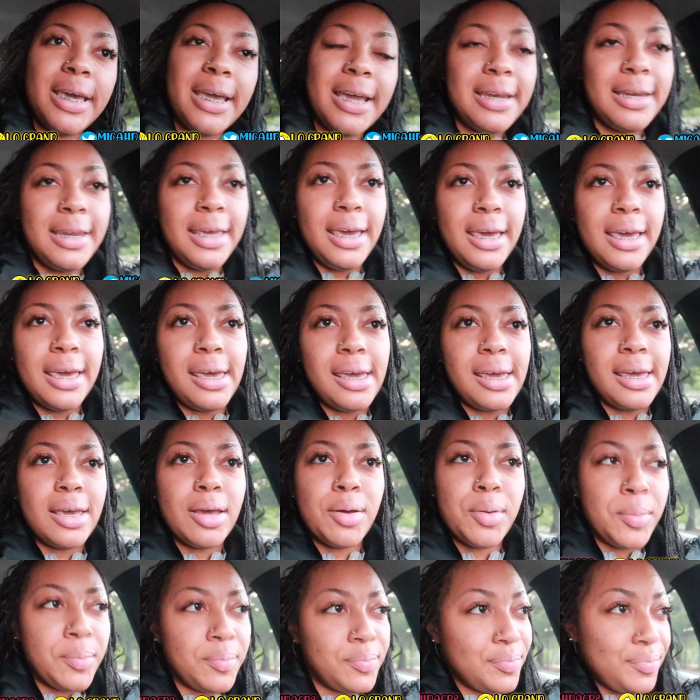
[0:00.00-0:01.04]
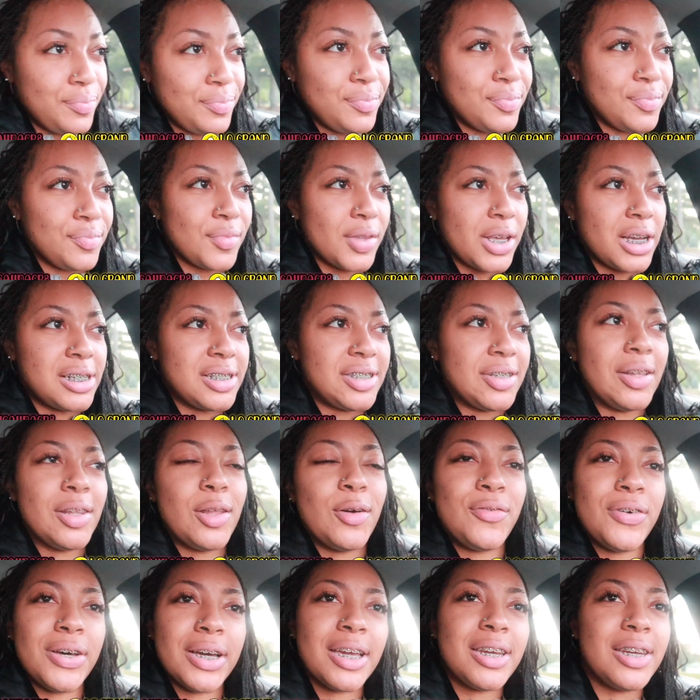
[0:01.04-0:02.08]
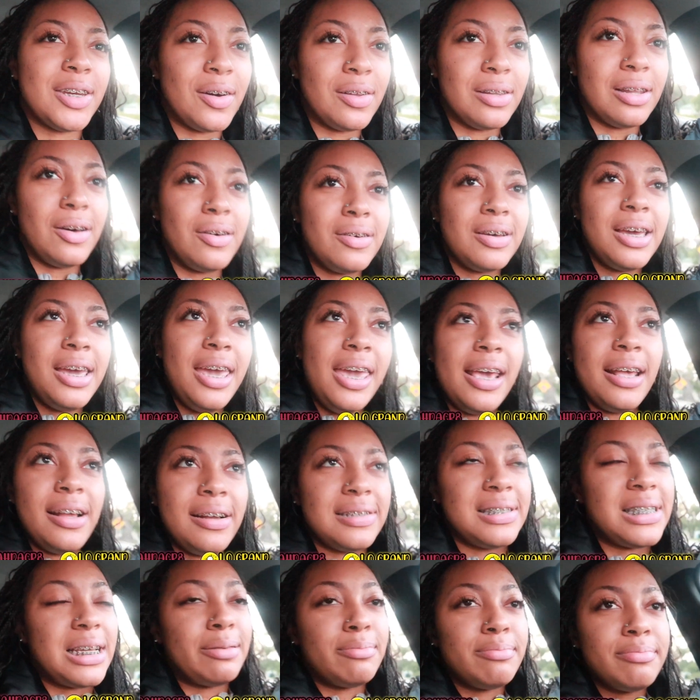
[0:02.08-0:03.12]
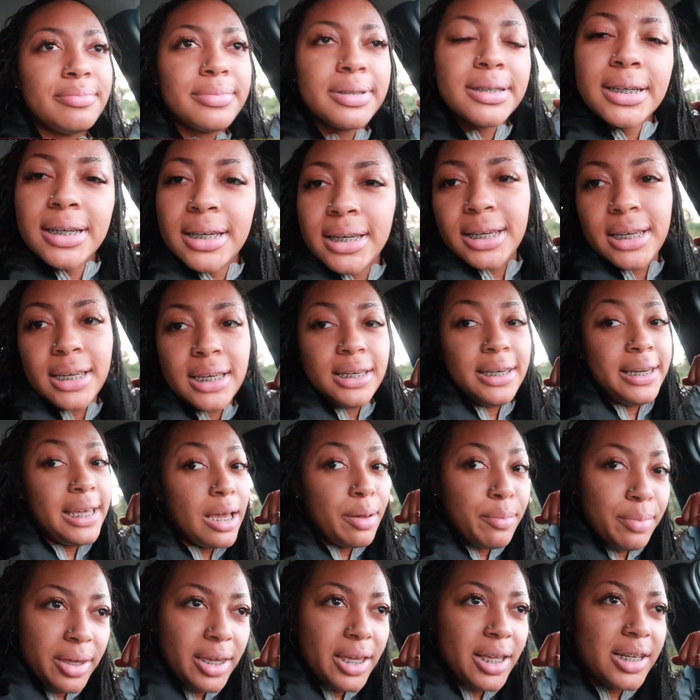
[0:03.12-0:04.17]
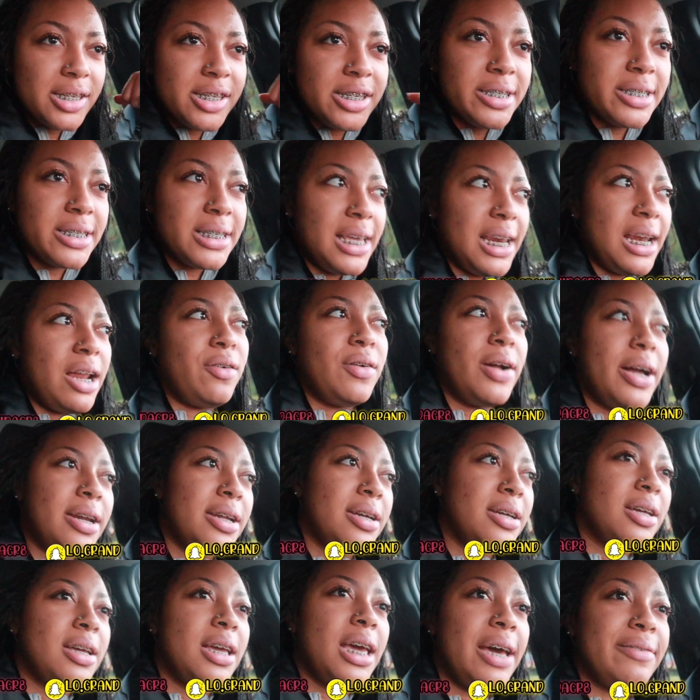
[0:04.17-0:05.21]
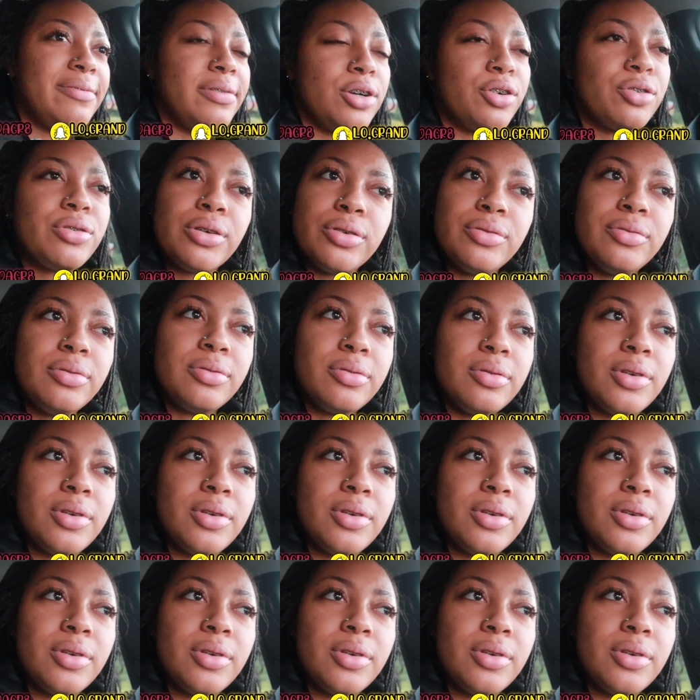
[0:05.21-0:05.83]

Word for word: and did solo fucking dolo because I'm that bitch and I don't gotta have a crew